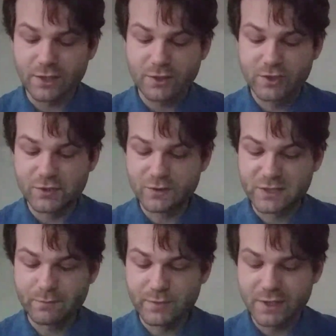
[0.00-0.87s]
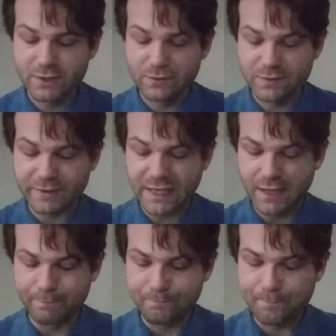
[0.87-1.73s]
do some
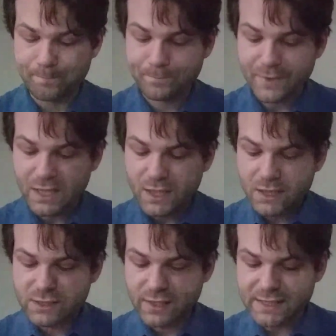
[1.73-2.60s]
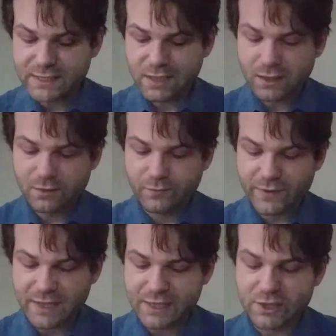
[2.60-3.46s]
killing. So let's start off with
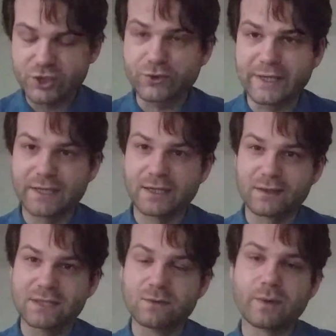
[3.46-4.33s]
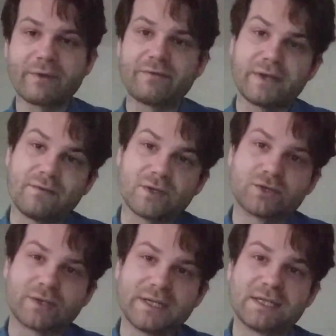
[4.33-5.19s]
their trait. Now this is one of my favourite
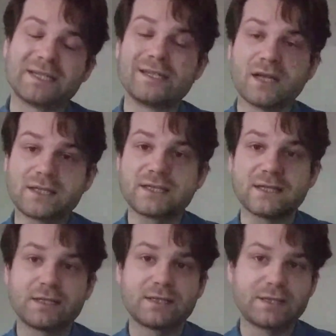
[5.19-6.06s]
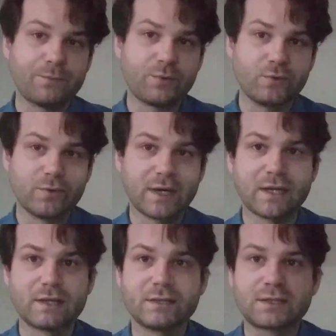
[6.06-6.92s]
traits. It's nice and simple
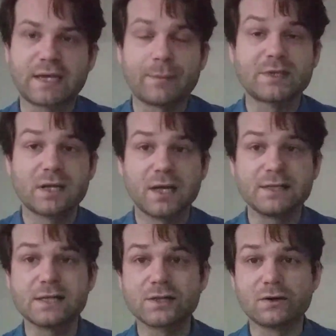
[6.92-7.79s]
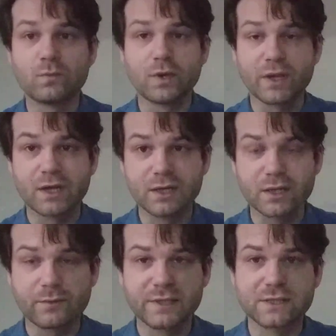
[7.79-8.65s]
and capitalises on what the
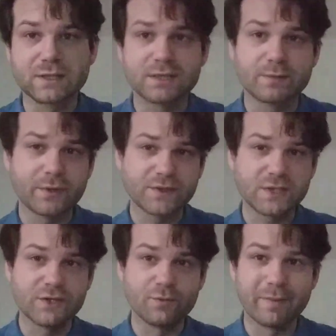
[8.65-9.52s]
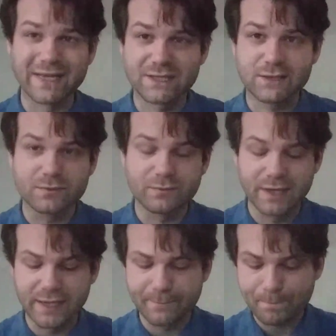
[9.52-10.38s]
Harlequins are supposed to do best,
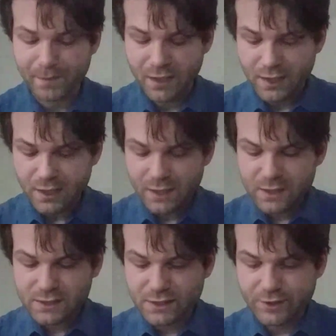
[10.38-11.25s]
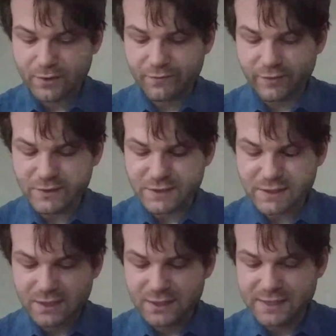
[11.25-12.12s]
really. So the Frozen
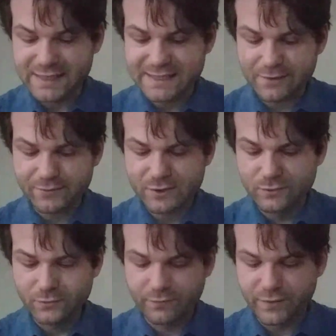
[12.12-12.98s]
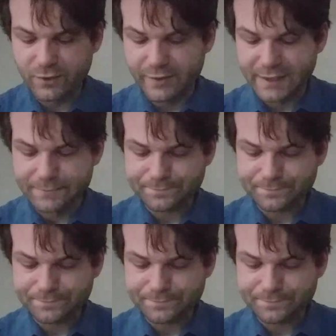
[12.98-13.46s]
Stars, Hysterical Fury.